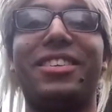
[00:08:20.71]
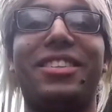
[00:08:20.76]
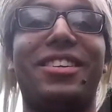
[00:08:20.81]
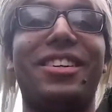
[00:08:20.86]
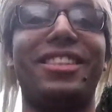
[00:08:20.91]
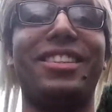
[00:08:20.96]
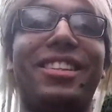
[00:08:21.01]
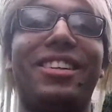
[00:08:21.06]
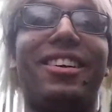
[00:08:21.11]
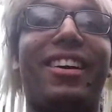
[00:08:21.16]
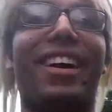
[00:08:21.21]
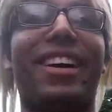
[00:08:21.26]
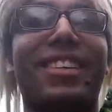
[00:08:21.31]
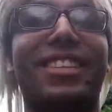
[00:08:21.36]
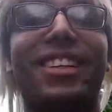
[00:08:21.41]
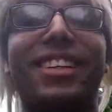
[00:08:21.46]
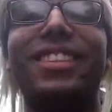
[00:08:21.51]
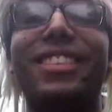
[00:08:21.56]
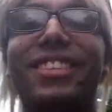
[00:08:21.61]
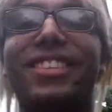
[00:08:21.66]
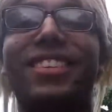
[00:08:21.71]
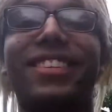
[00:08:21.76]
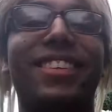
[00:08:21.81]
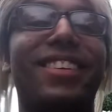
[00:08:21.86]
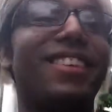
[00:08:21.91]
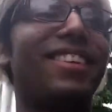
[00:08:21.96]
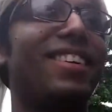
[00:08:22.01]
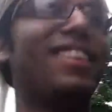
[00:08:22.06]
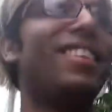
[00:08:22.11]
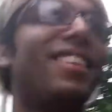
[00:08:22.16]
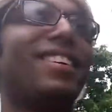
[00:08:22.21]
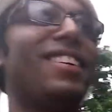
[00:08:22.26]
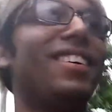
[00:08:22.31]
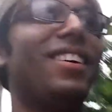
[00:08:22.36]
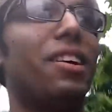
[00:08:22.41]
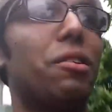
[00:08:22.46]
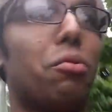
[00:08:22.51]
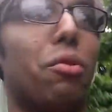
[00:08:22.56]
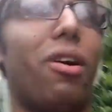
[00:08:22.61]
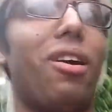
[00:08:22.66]
good directions.
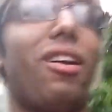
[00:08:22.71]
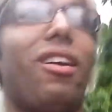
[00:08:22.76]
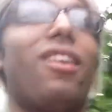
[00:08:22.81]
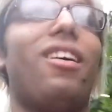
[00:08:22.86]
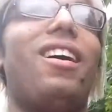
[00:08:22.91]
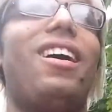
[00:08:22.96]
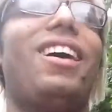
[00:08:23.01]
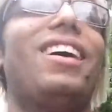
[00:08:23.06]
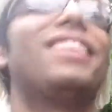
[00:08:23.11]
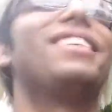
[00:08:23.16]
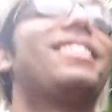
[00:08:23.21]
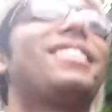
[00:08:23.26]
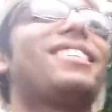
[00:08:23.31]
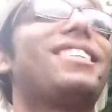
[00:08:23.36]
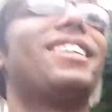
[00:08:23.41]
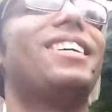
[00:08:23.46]
We're lost.